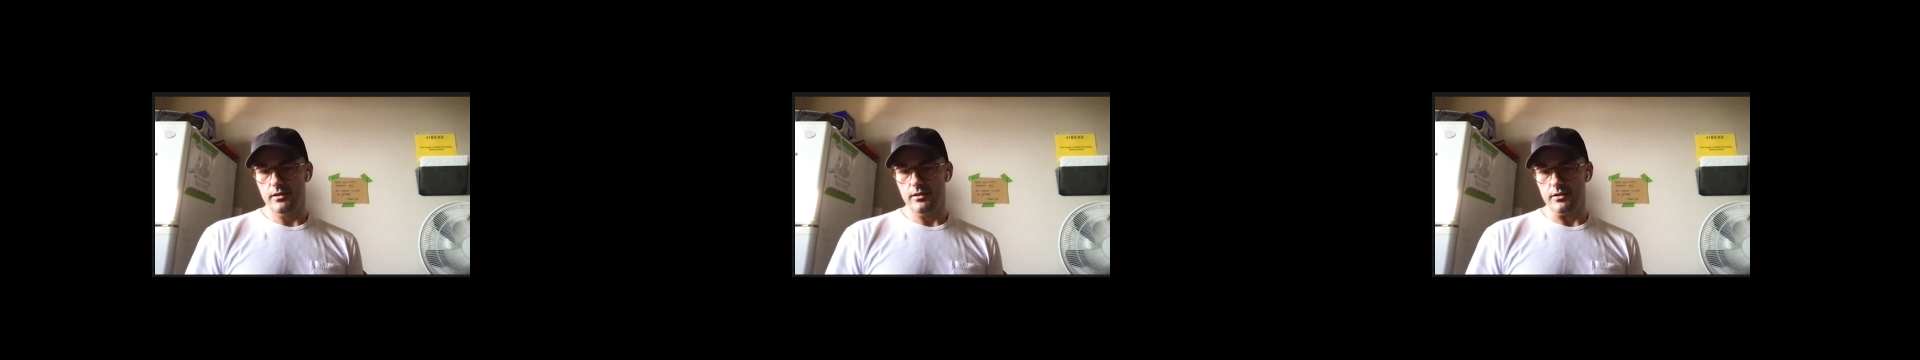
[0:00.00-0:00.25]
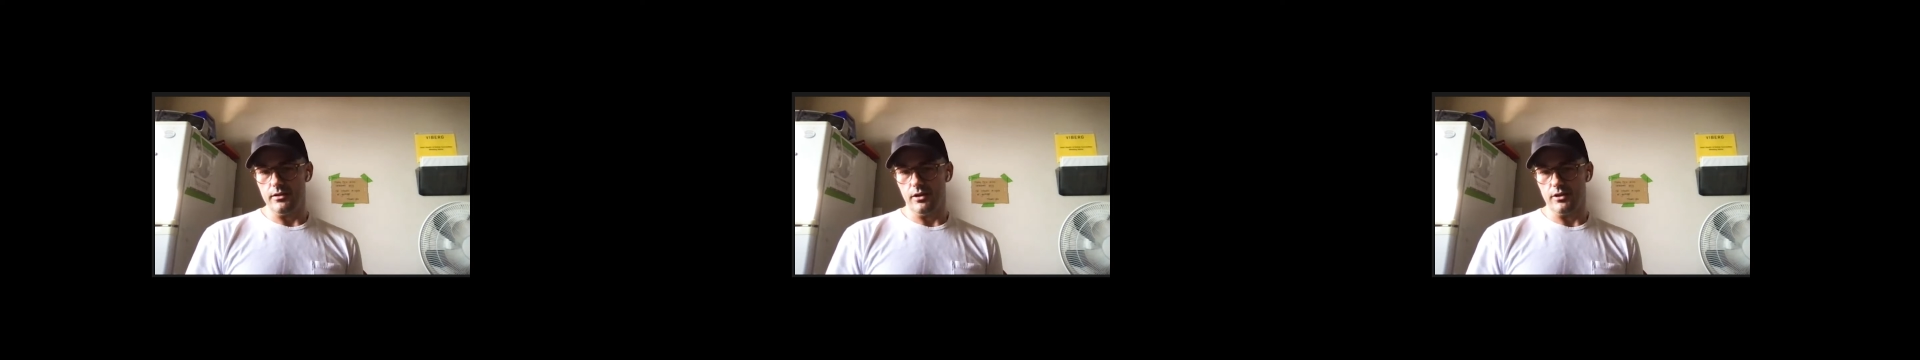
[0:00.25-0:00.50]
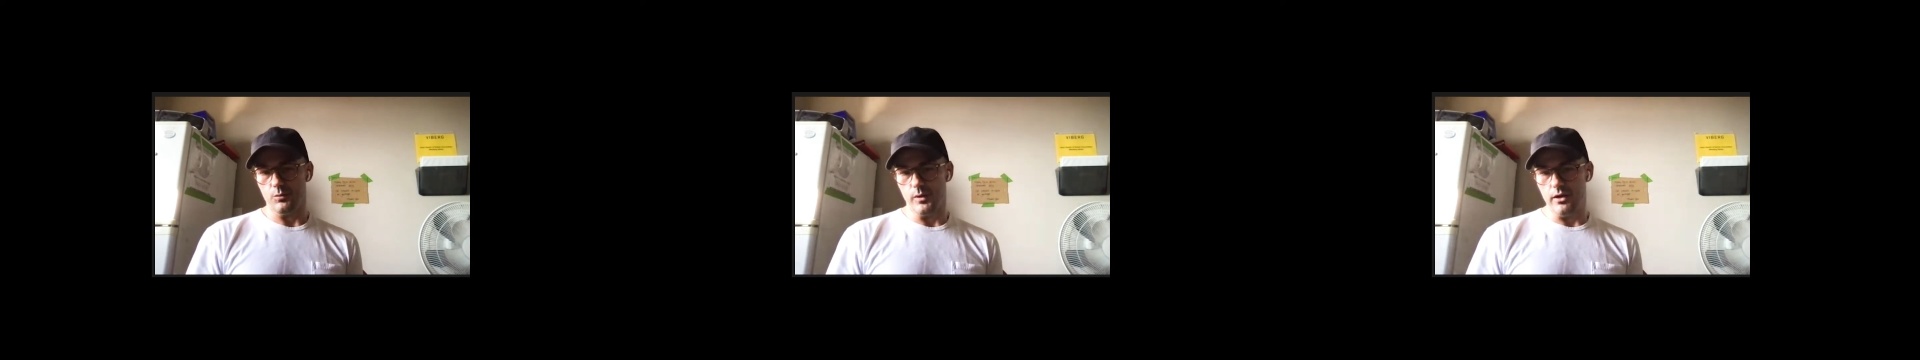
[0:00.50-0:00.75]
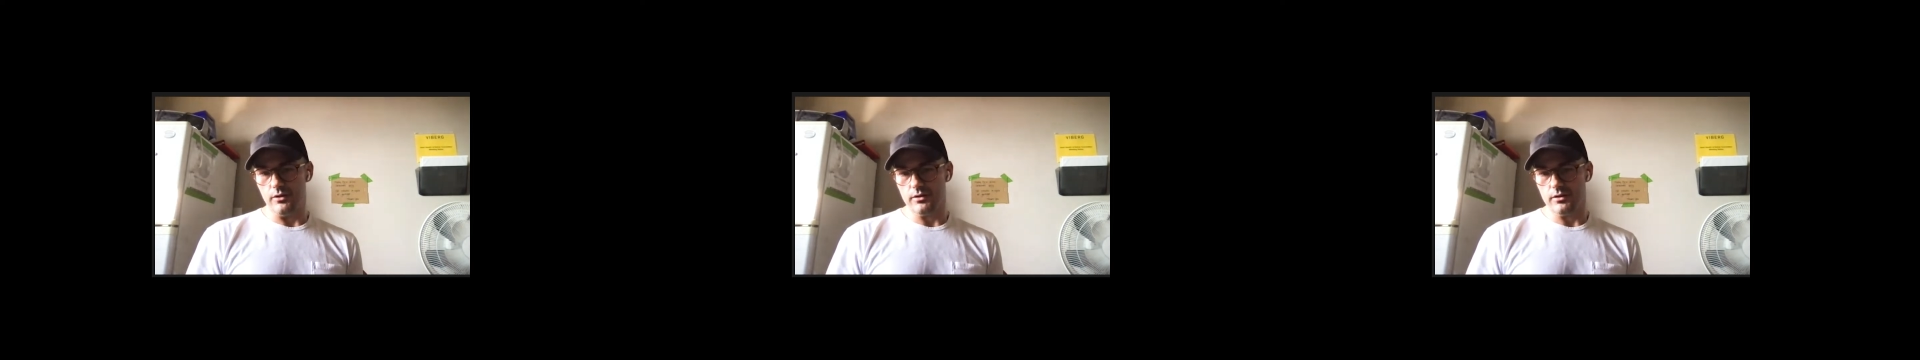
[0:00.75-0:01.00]
On a
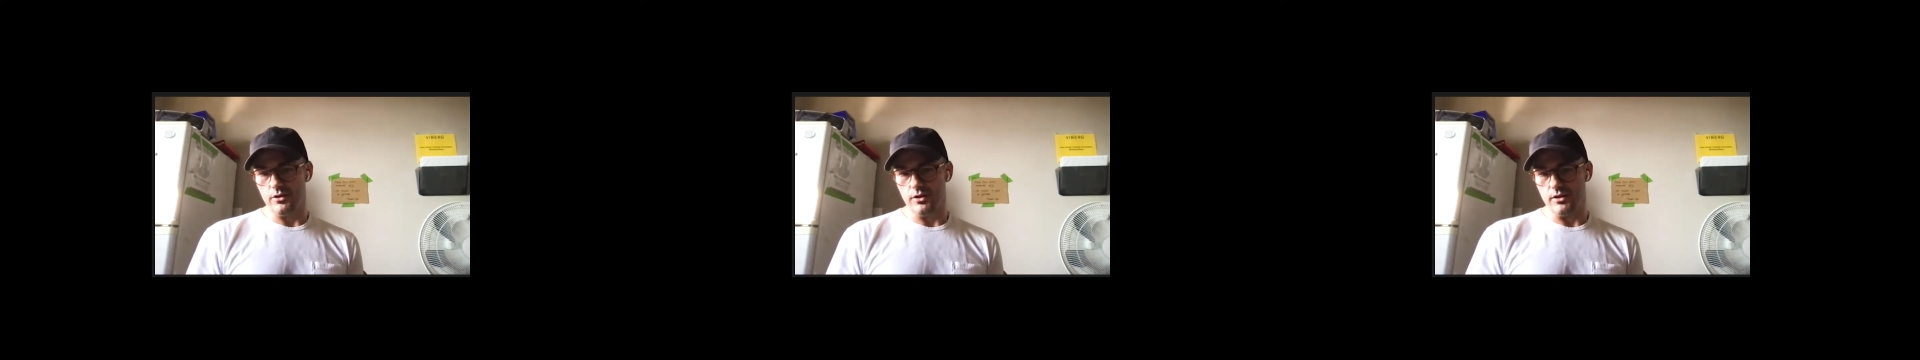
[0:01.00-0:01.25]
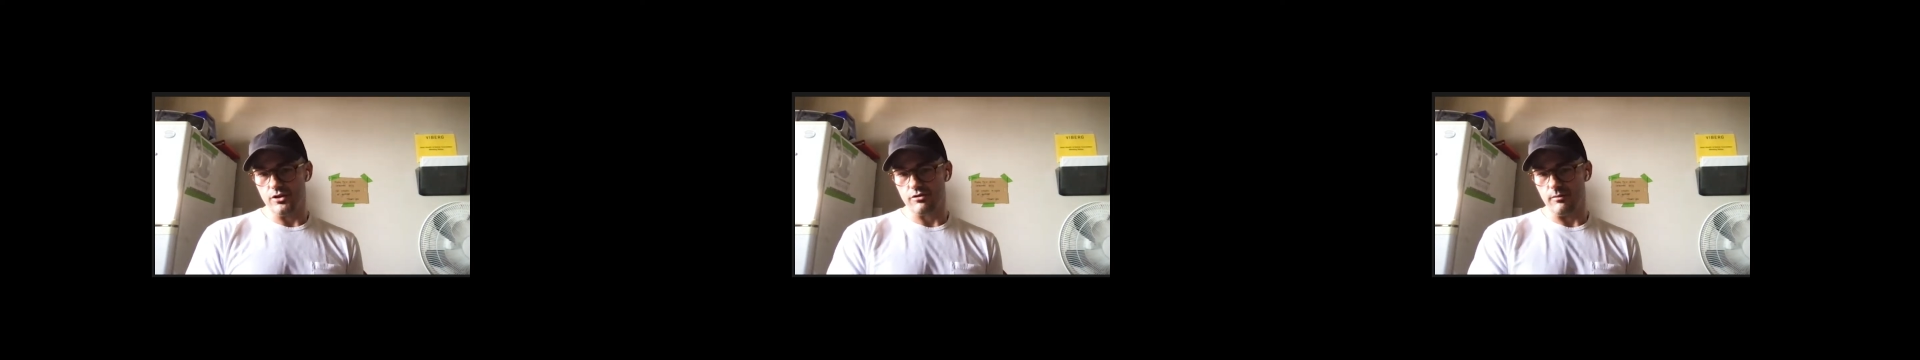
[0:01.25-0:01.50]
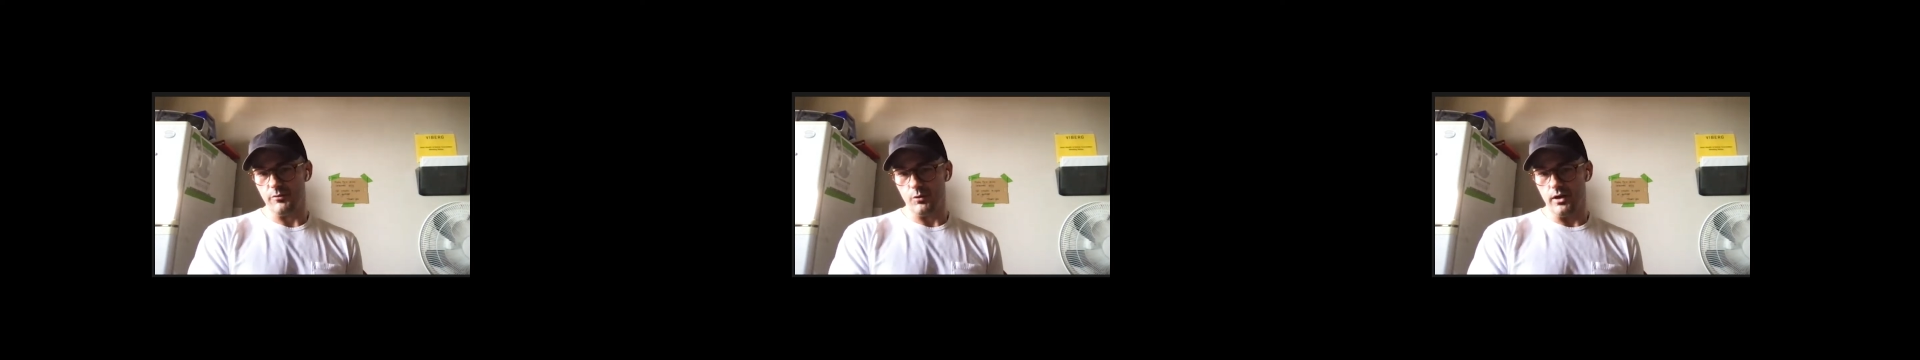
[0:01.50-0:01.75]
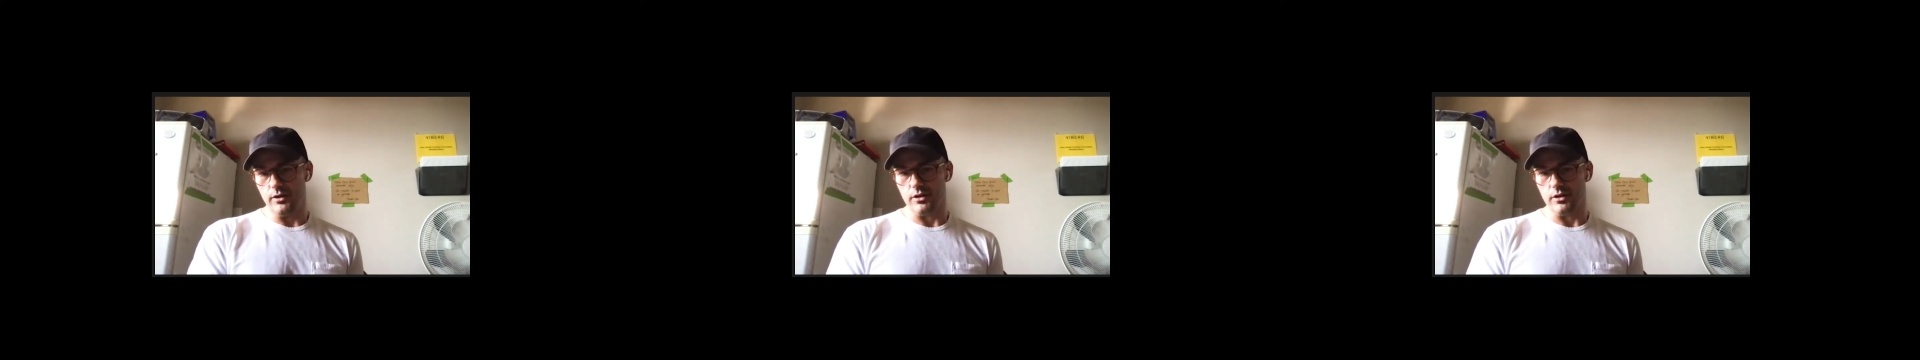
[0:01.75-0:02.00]
welt, you could strip the
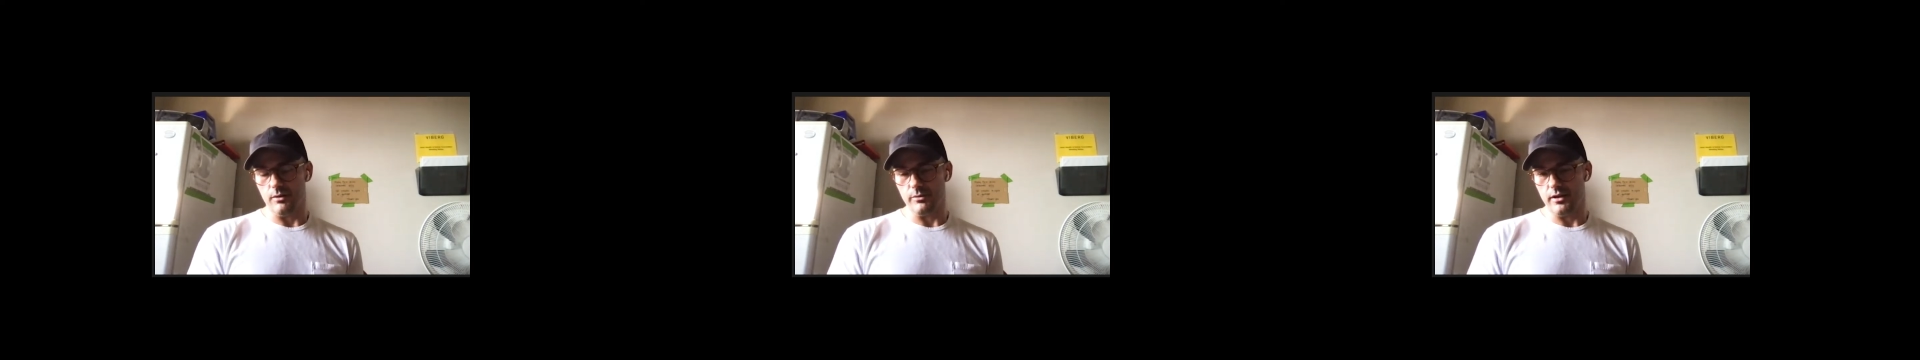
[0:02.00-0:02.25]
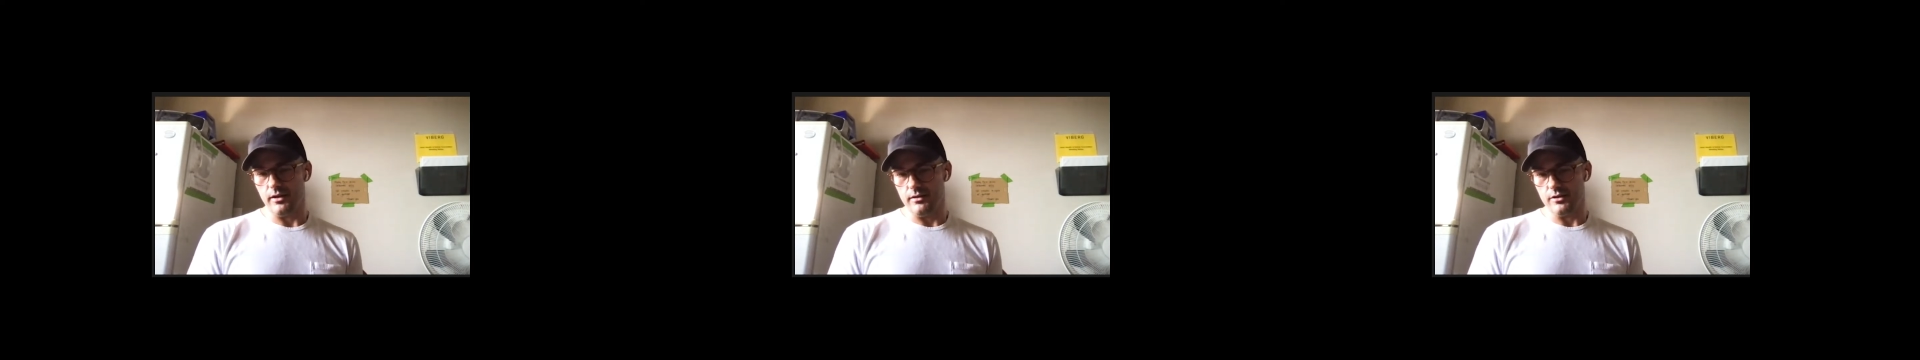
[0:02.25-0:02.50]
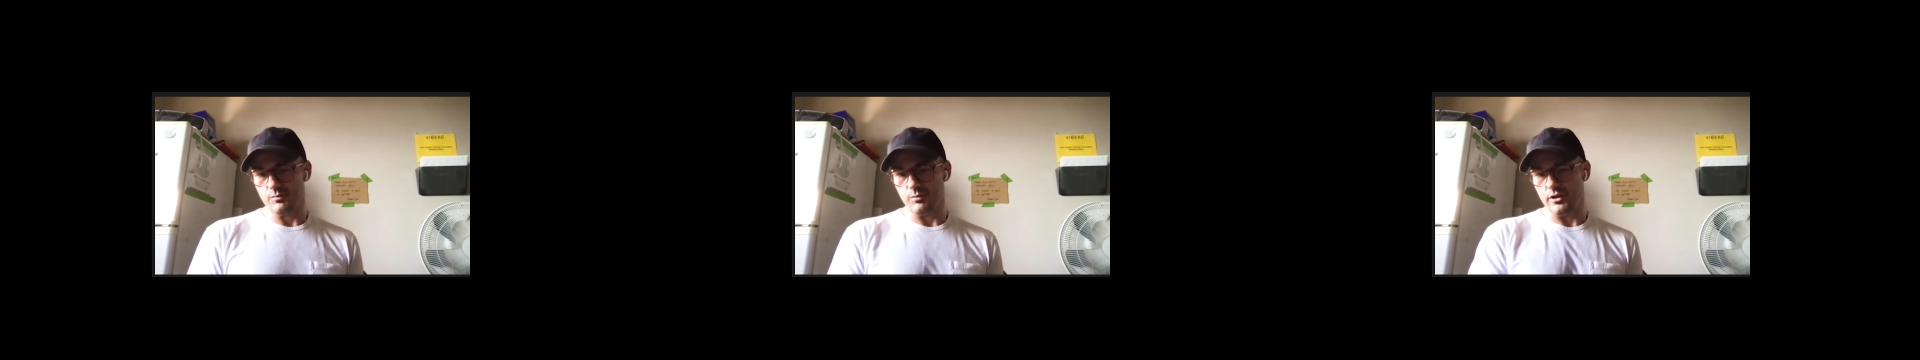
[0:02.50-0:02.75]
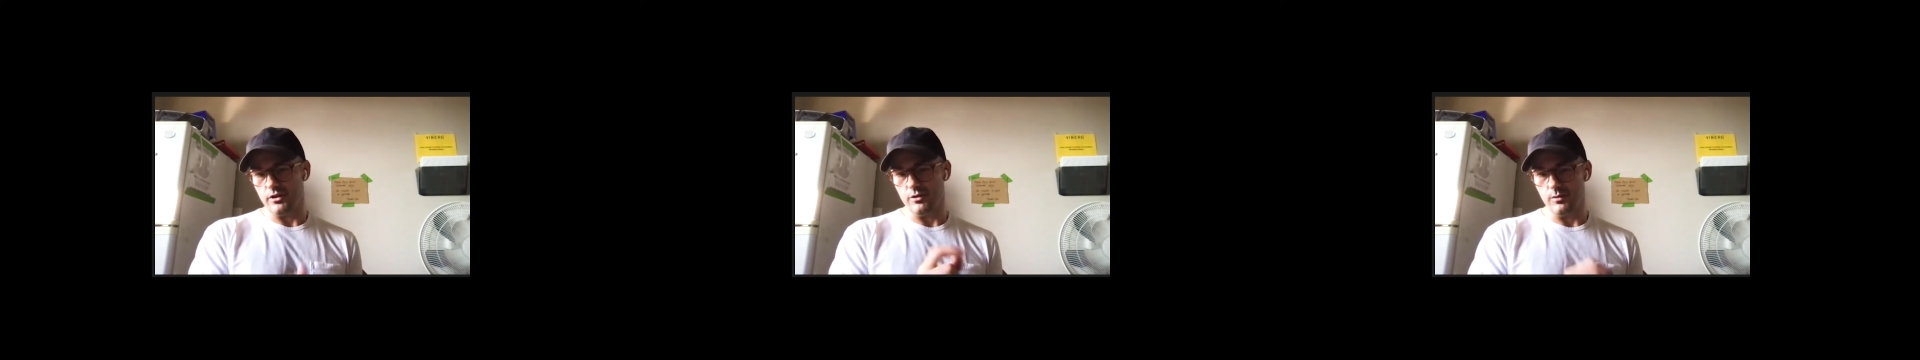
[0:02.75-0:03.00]
welt off and just
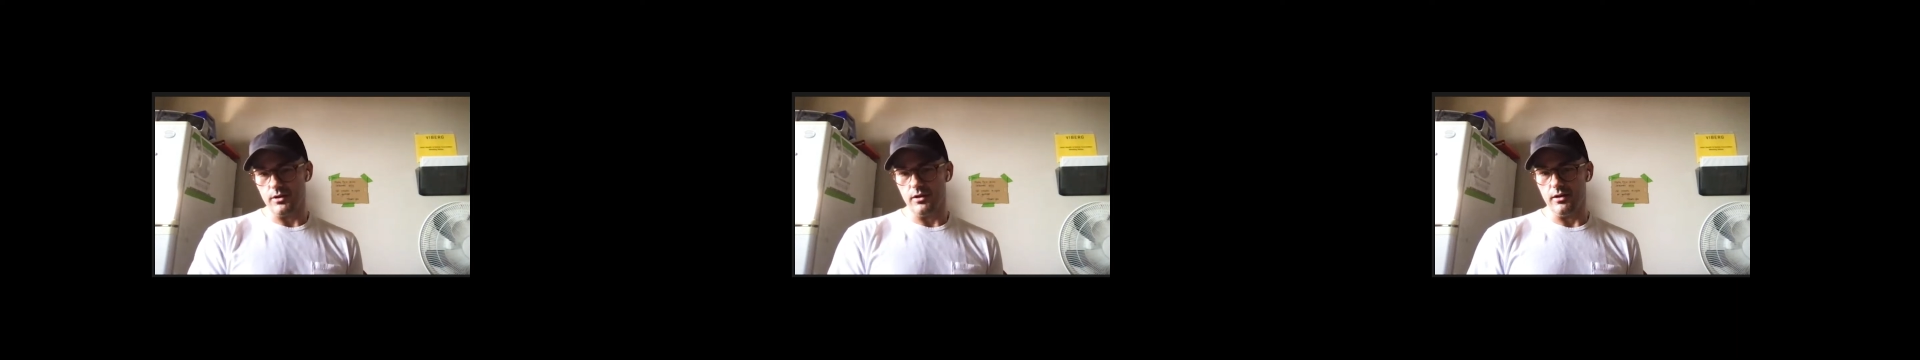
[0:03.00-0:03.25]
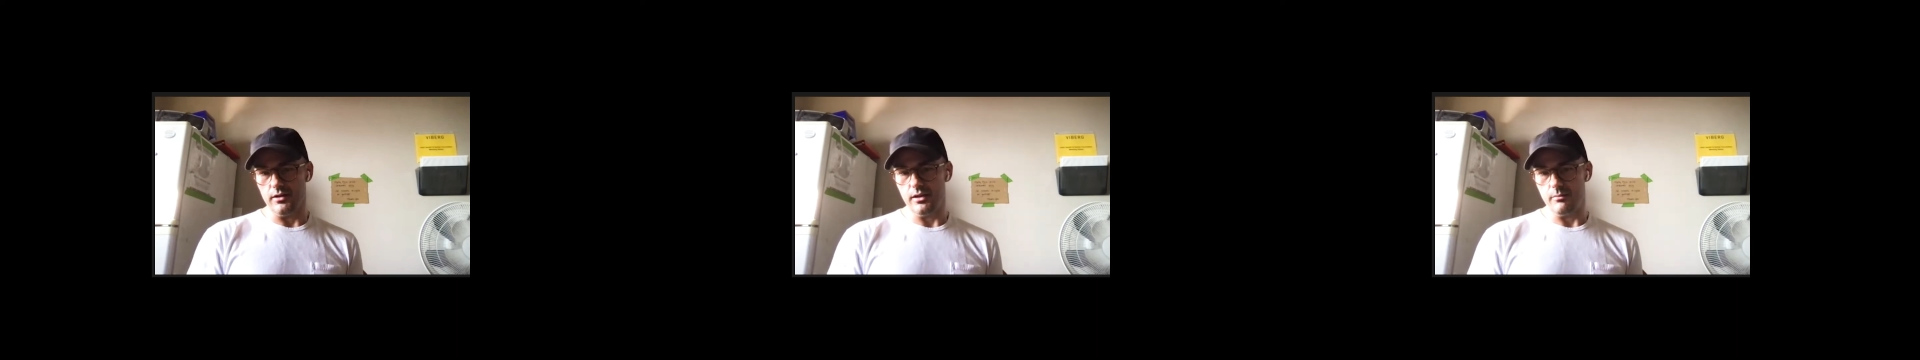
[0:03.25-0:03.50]
put a new one on.